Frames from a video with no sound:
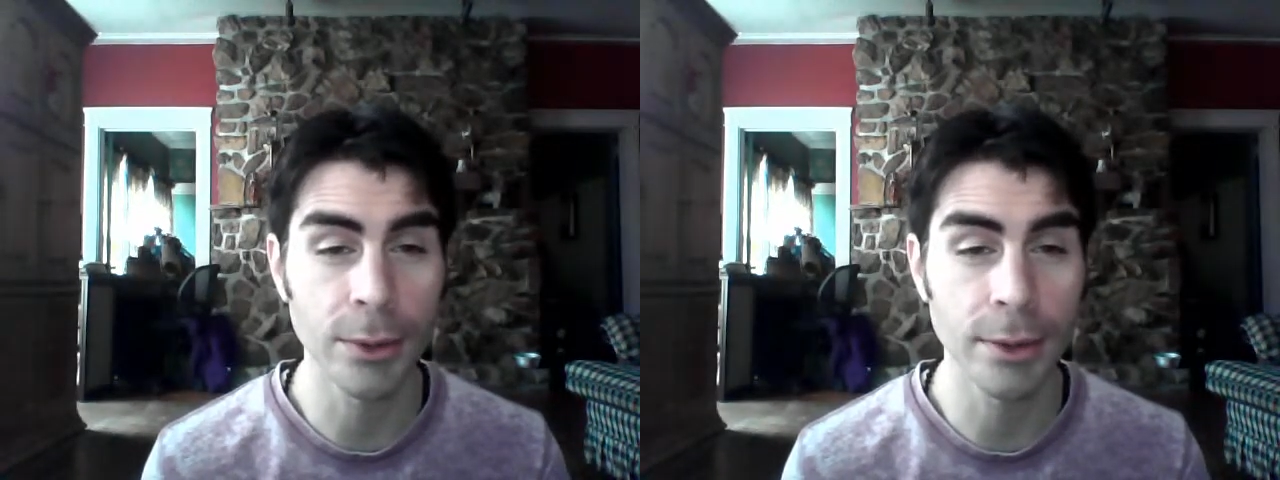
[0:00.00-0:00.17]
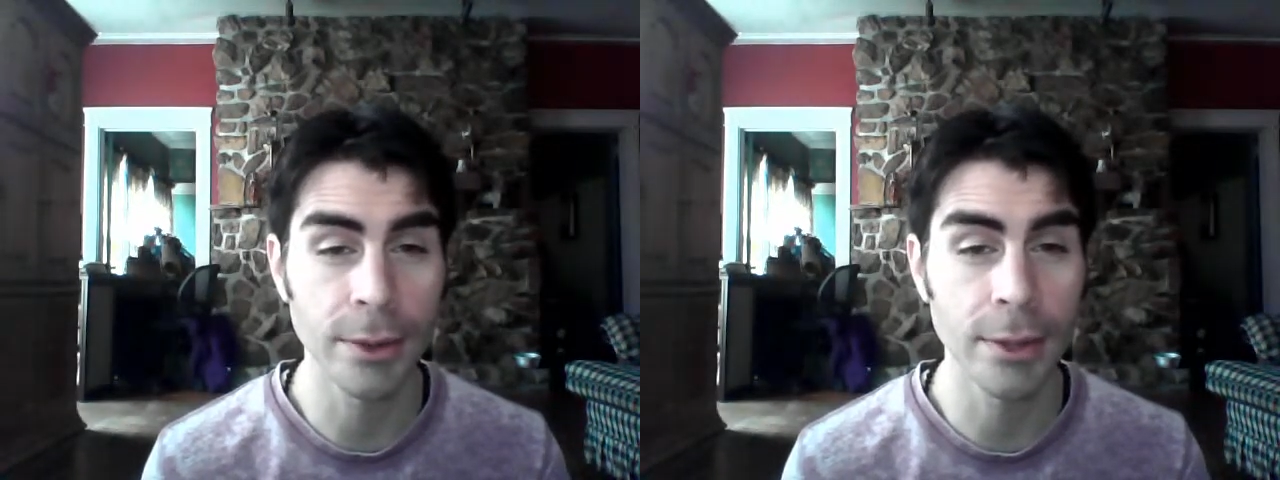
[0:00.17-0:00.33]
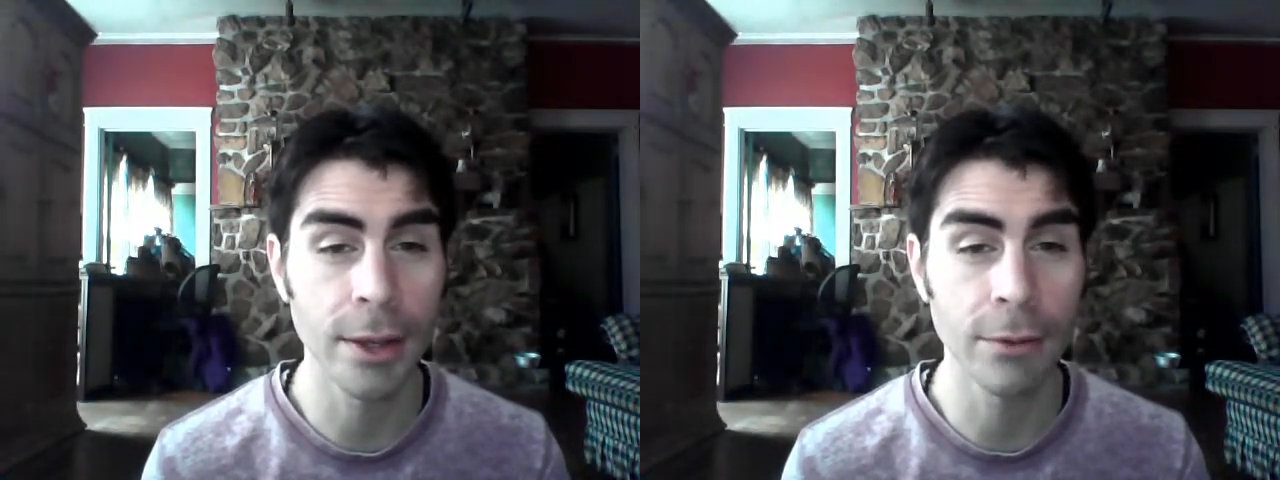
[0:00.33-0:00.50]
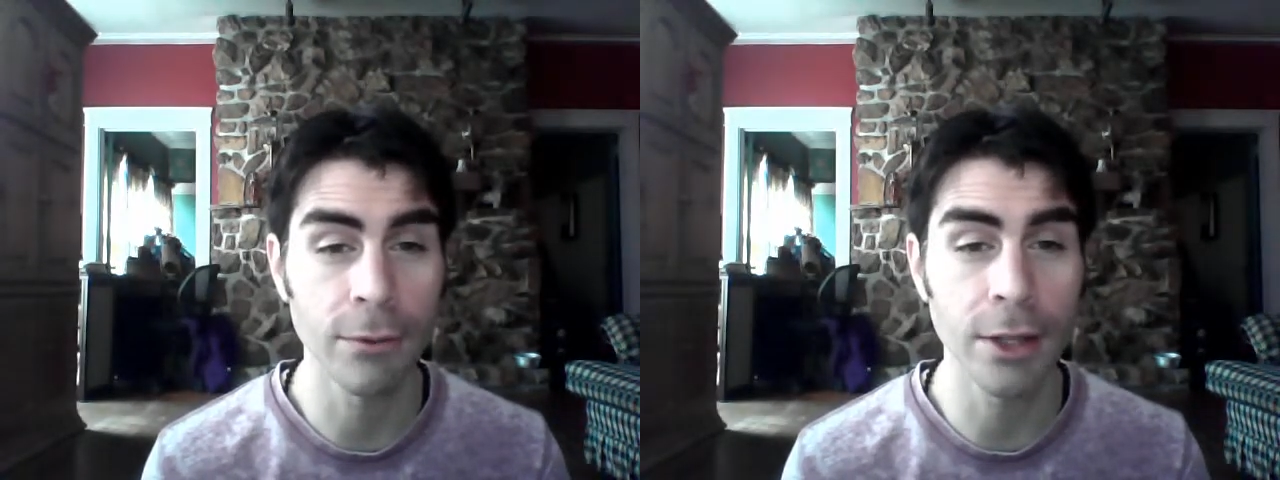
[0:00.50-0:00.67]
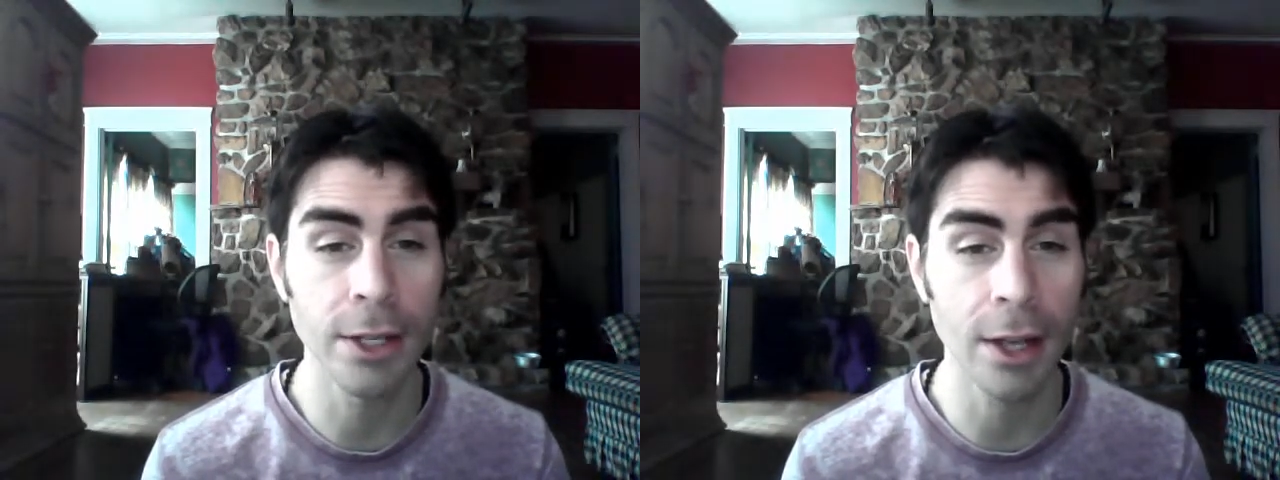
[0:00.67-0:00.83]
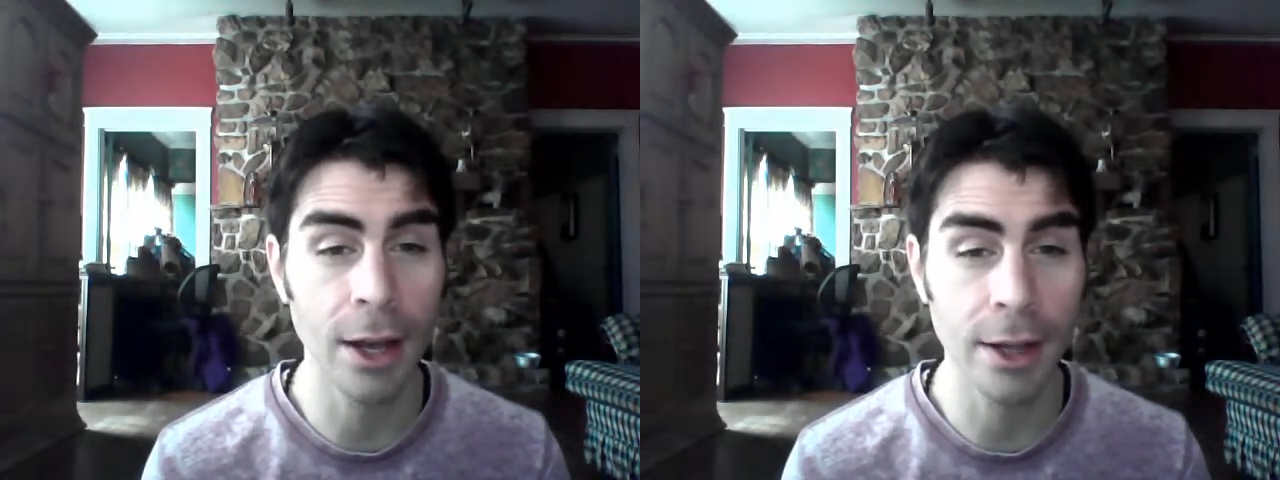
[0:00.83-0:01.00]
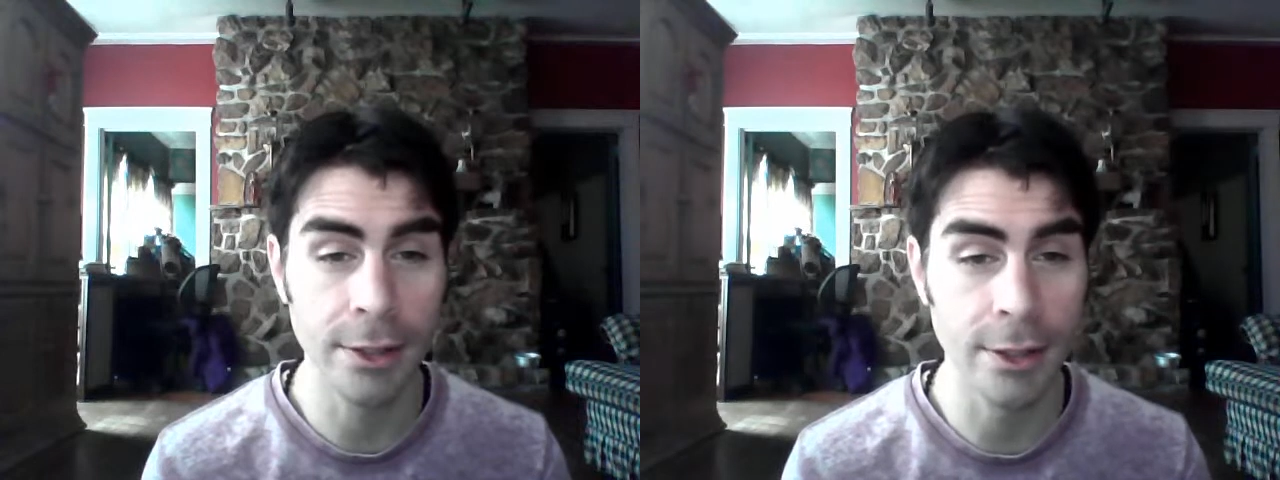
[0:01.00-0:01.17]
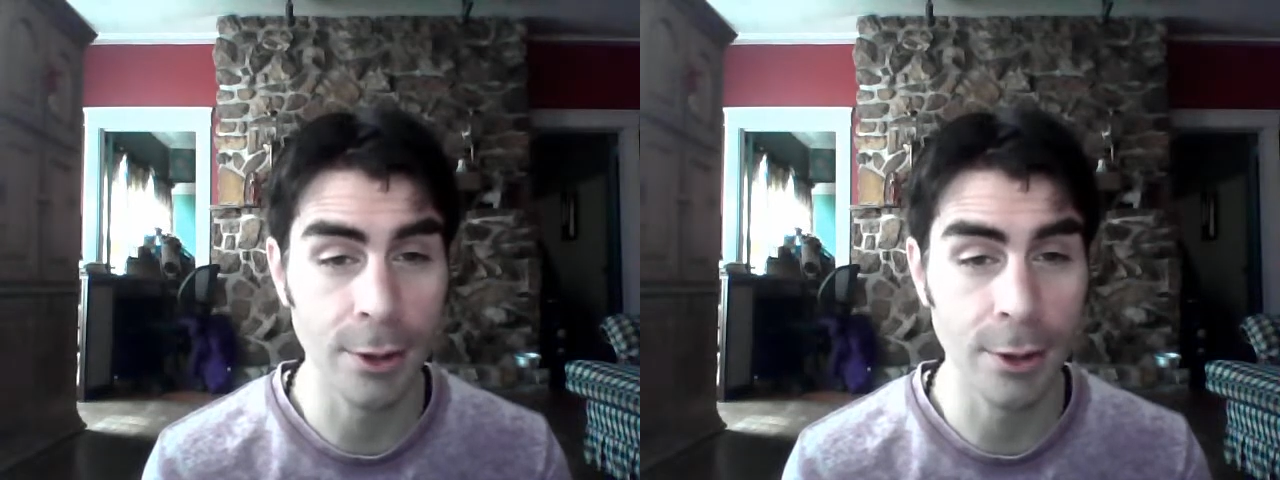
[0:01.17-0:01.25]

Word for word: vinyasa, or